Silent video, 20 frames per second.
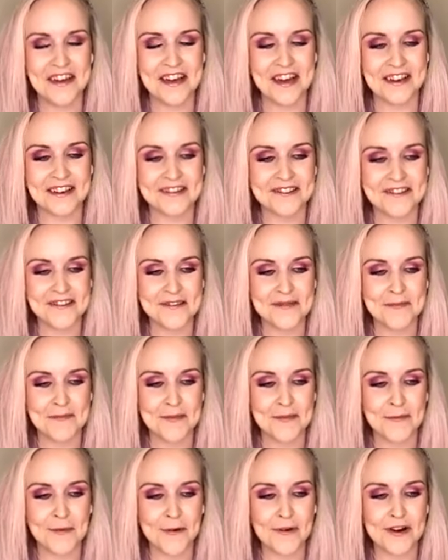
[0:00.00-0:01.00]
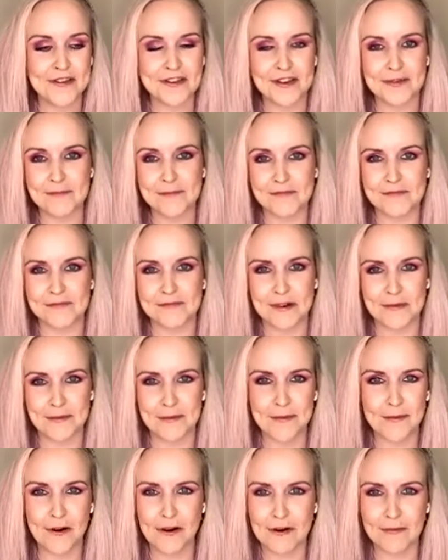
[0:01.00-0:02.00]
And before I
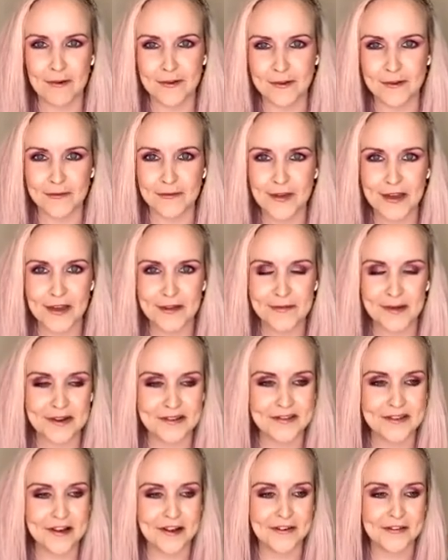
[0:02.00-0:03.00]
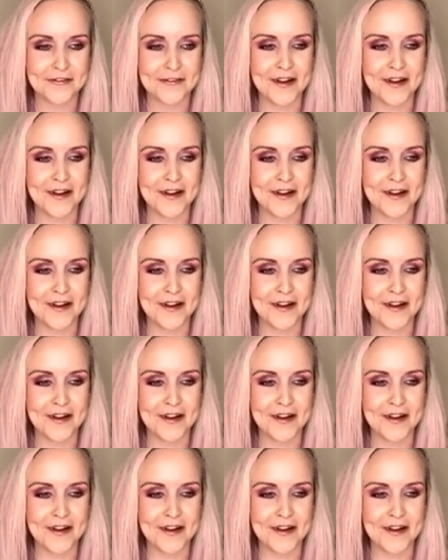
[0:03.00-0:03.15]
was a fitter myself,